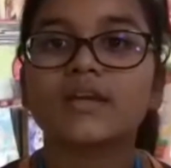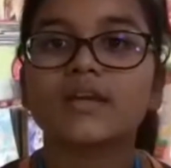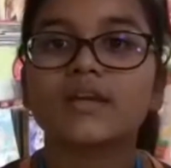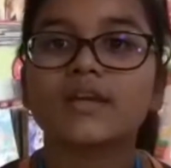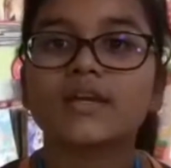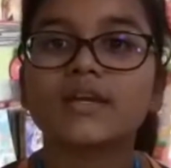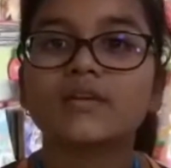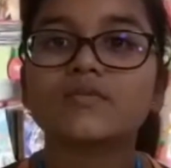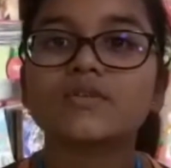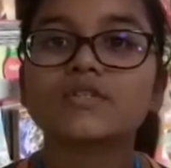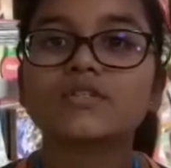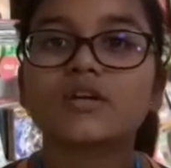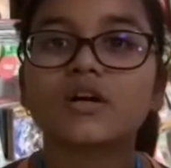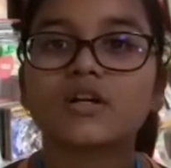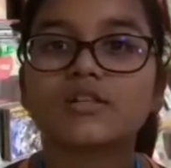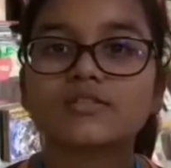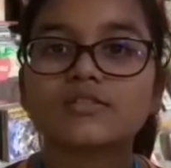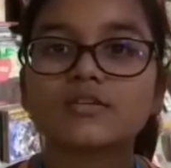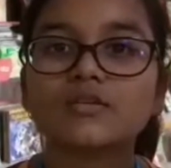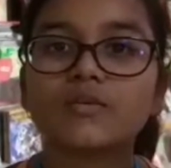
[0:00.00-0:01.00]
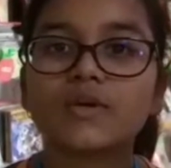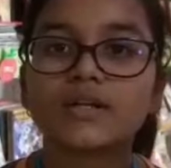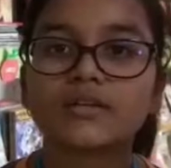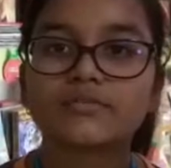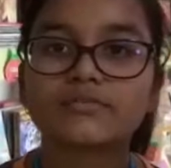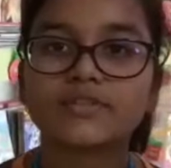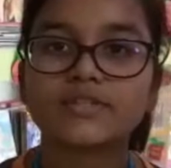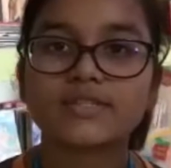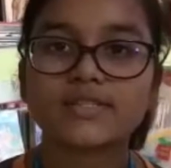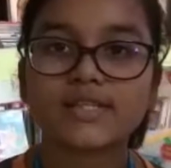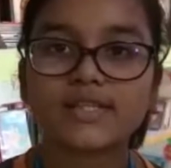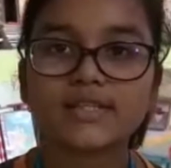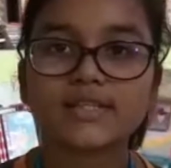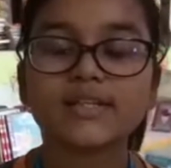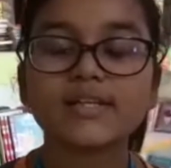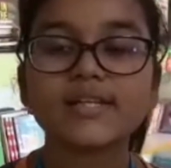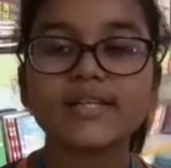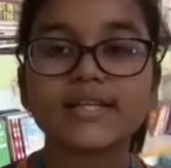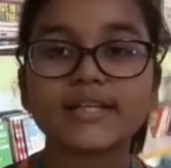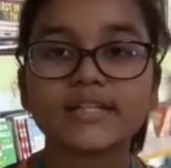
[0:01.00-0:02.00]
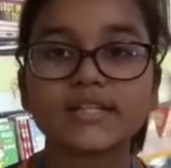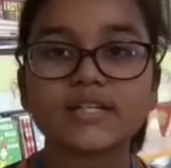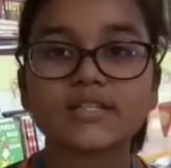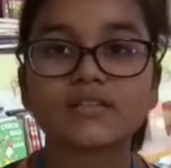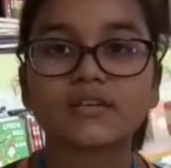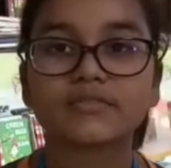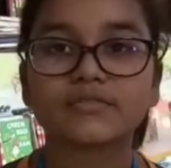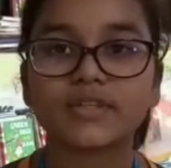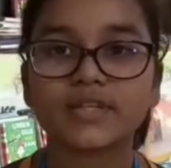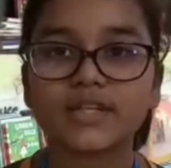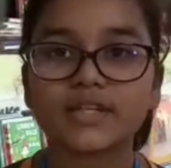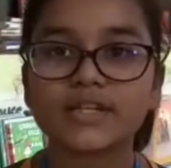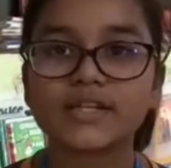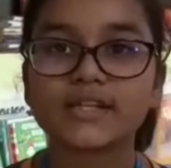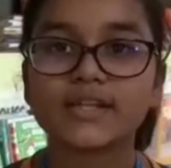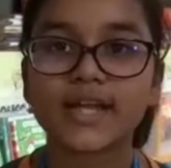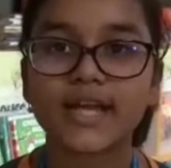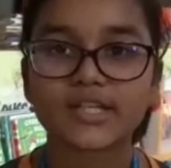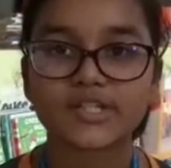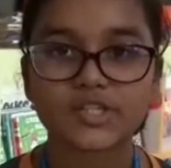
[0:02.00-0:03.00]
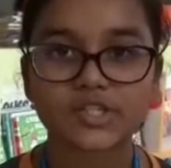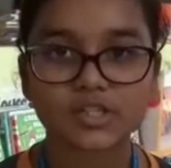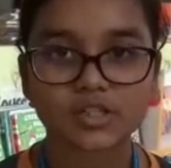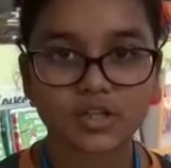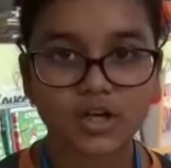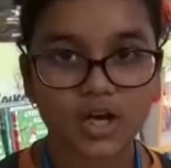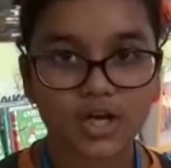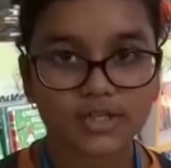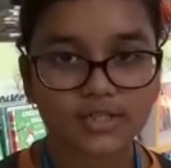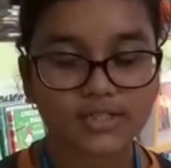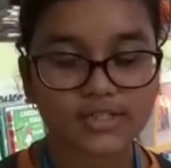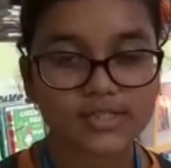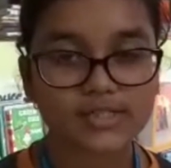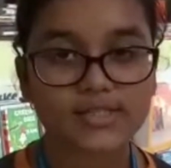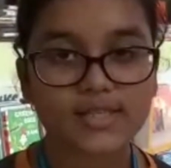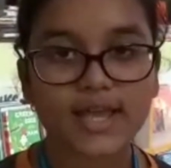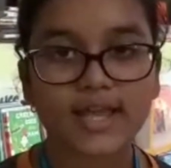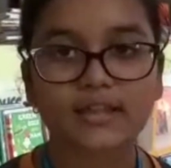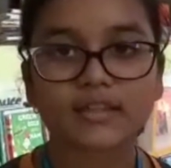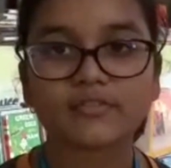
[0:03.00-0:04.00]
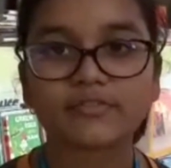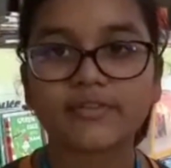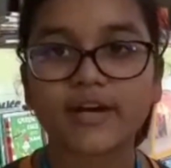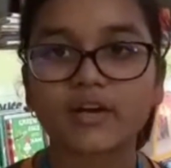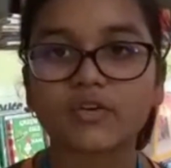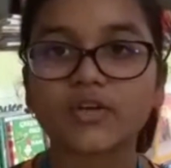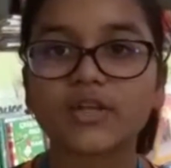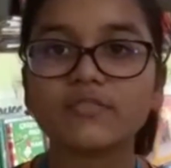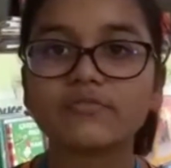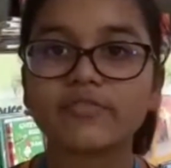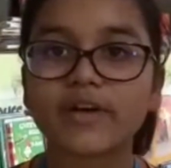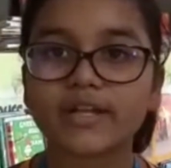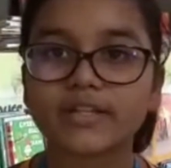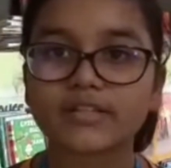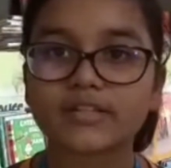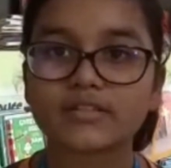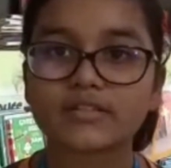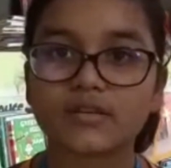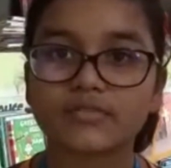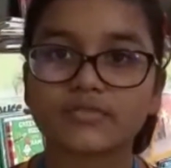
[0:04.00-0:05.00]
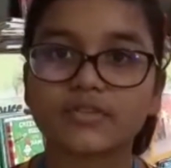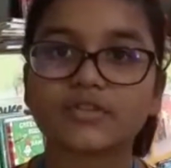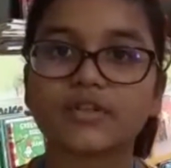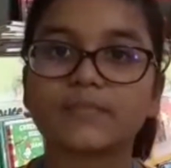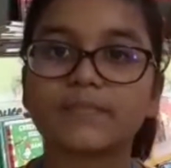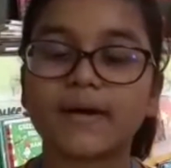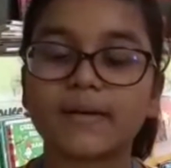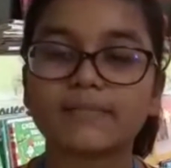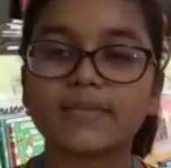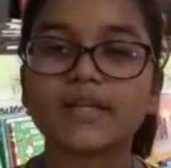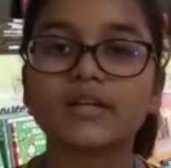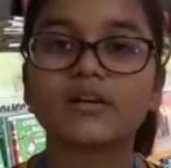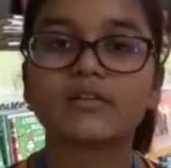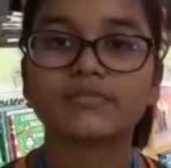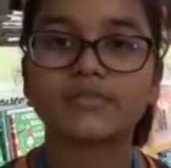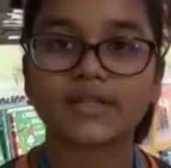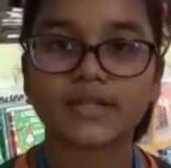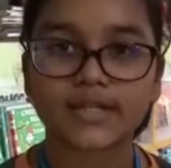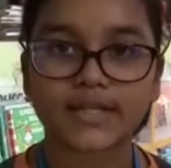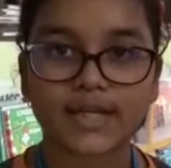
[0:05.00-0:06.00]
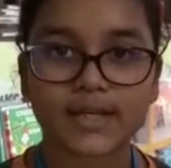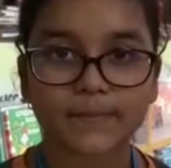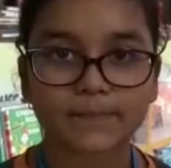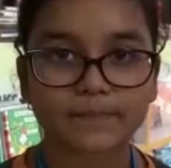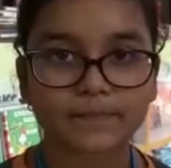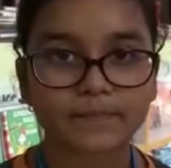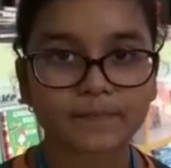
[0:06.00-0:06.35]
He was also one of the senior leaders of the Indian National Congress and the founding fathers of the Republic of India.